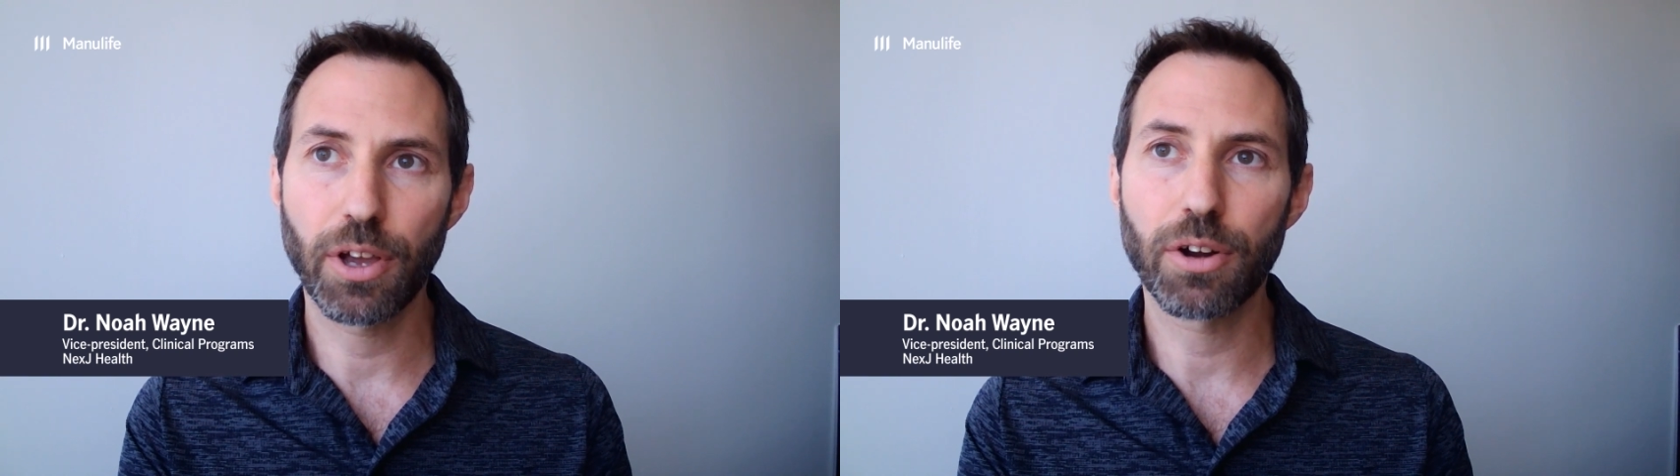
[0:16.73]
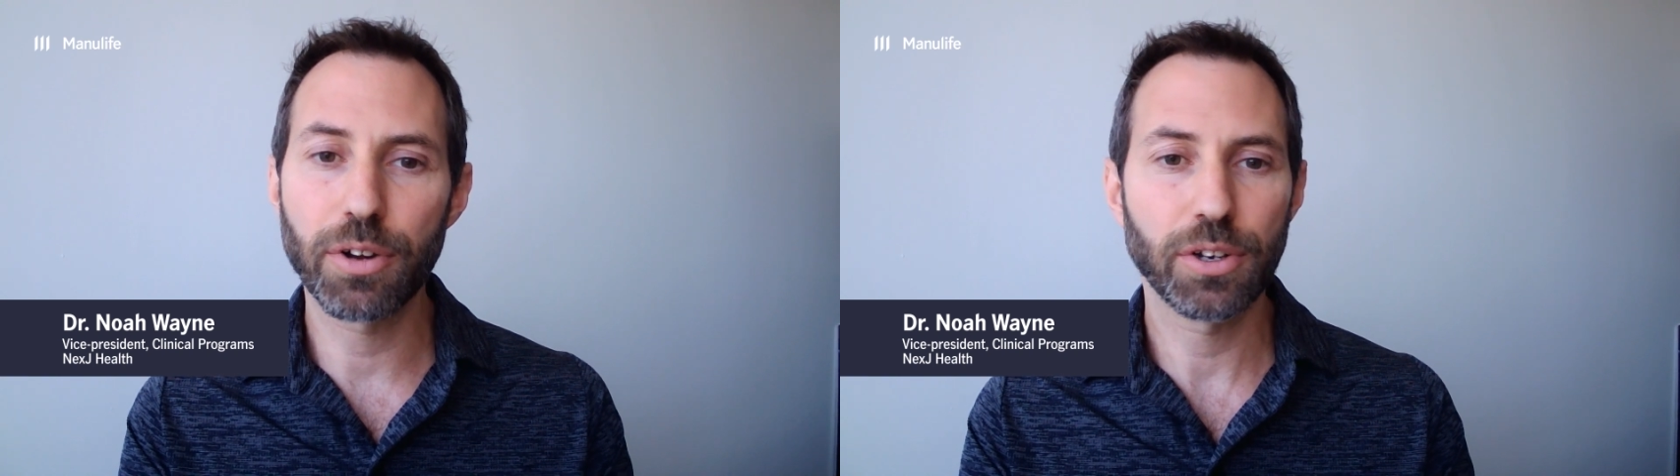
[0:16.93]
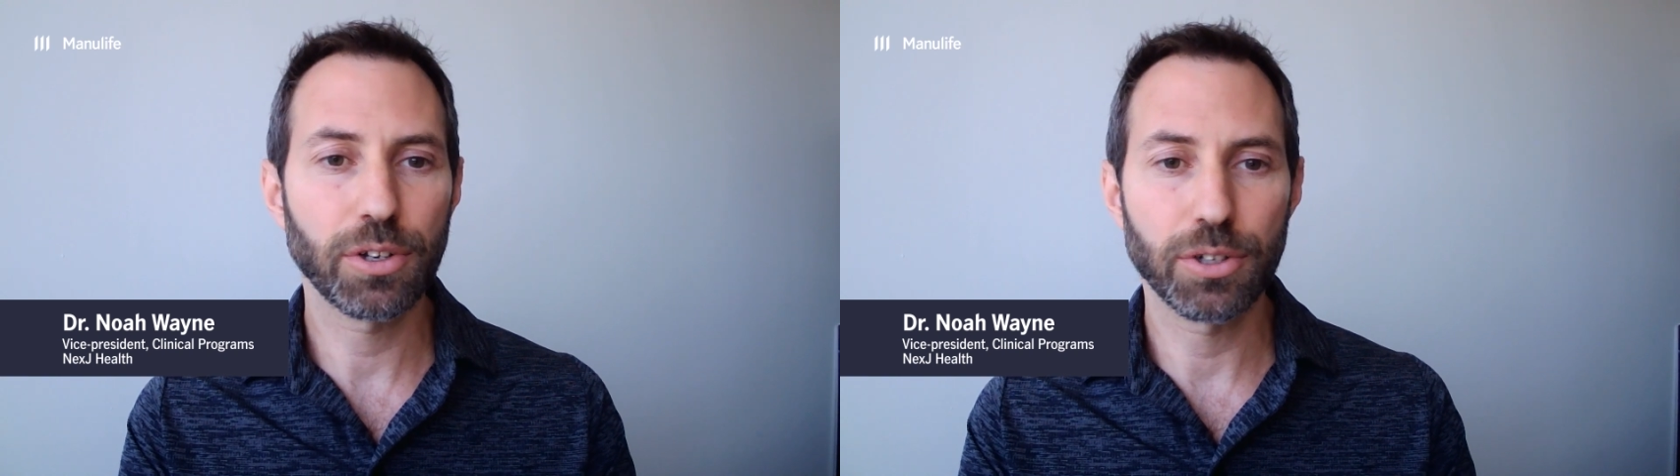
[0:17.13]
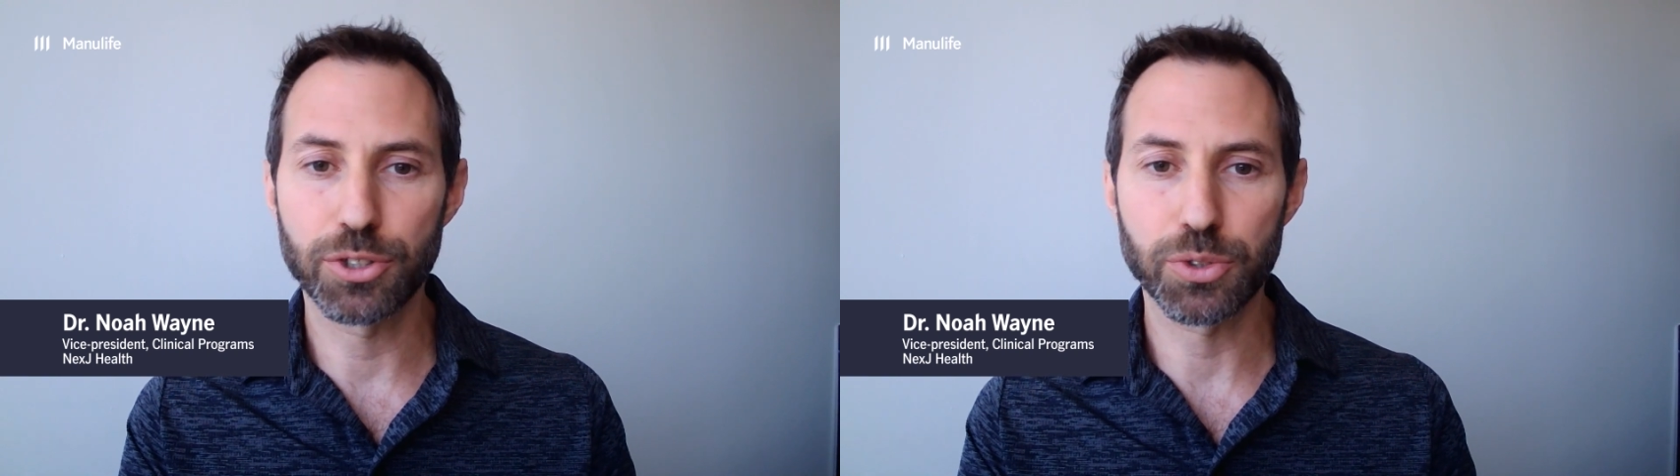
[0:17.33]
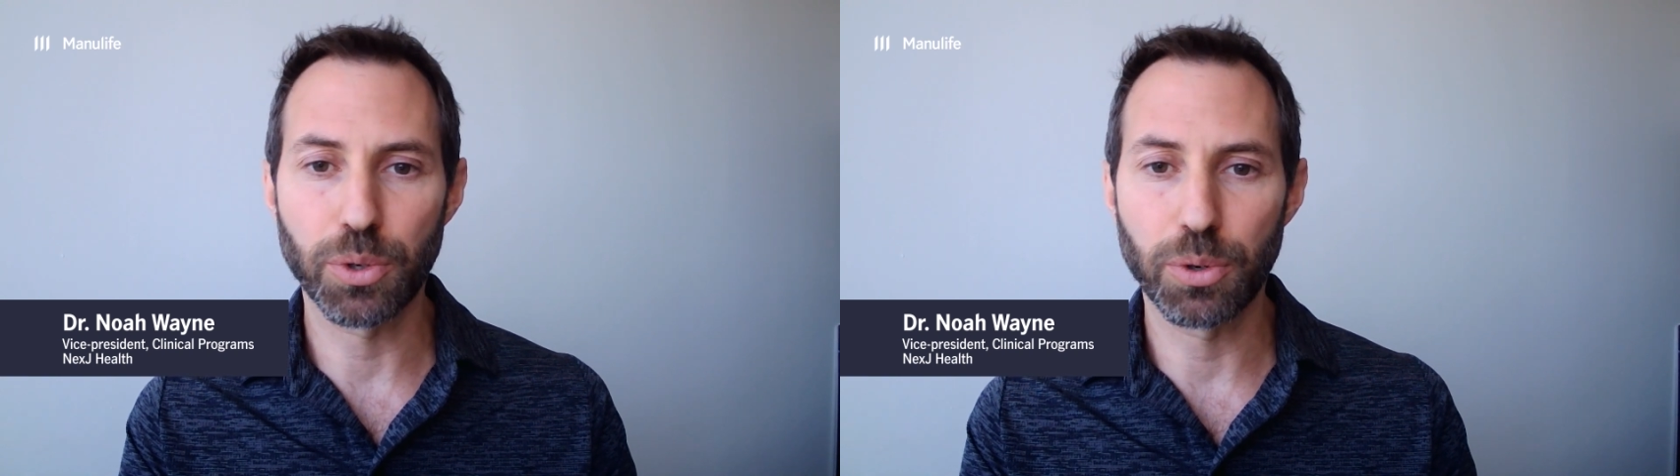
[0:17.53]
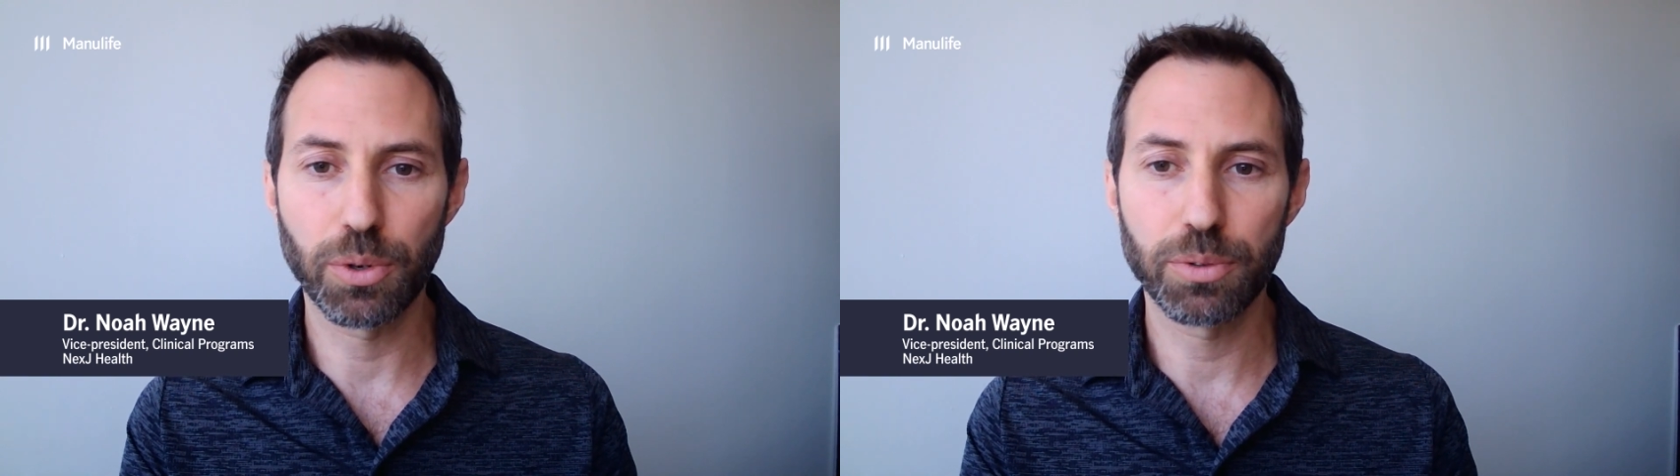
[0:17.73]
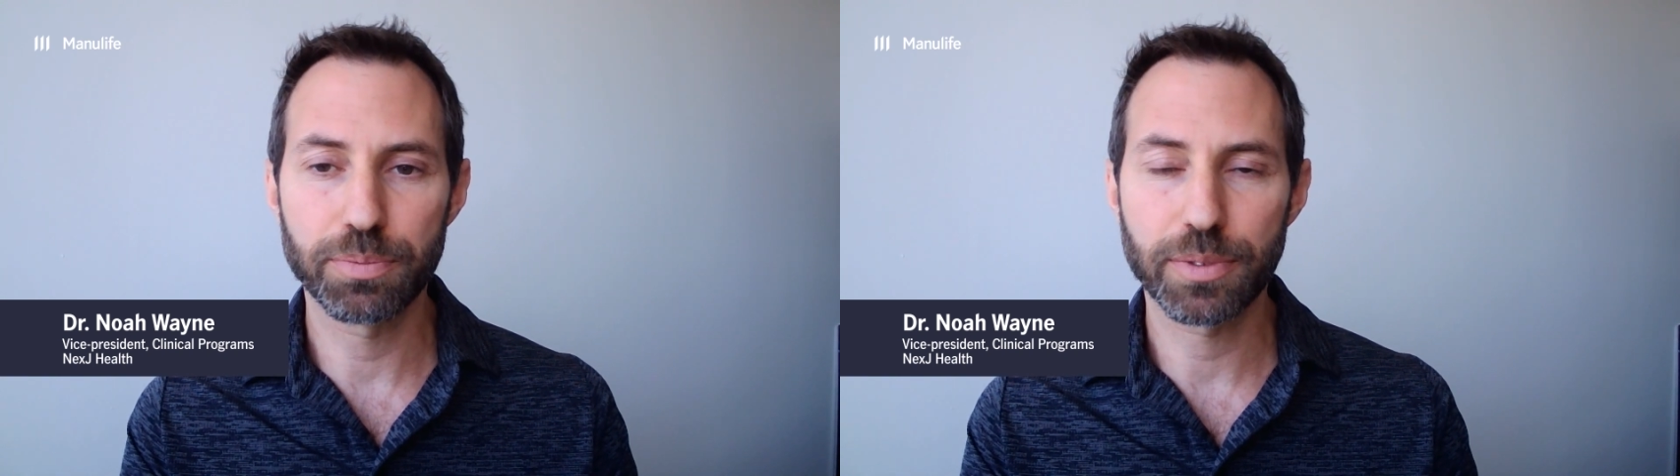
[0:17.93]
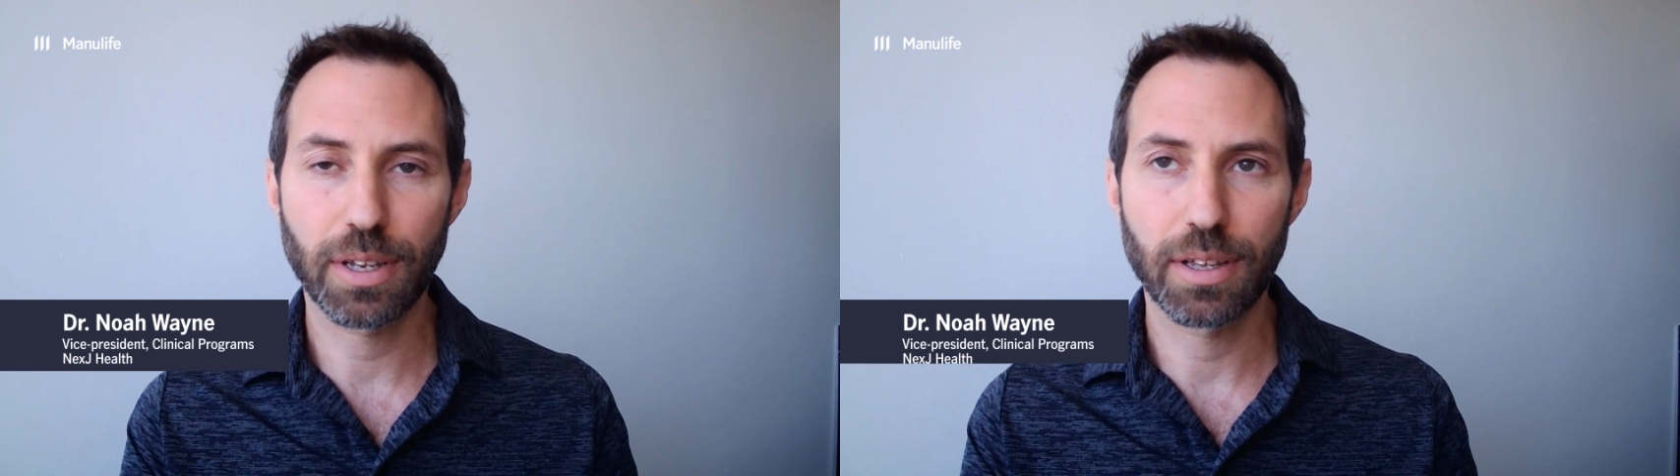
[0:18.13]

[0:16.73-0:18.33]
they're in control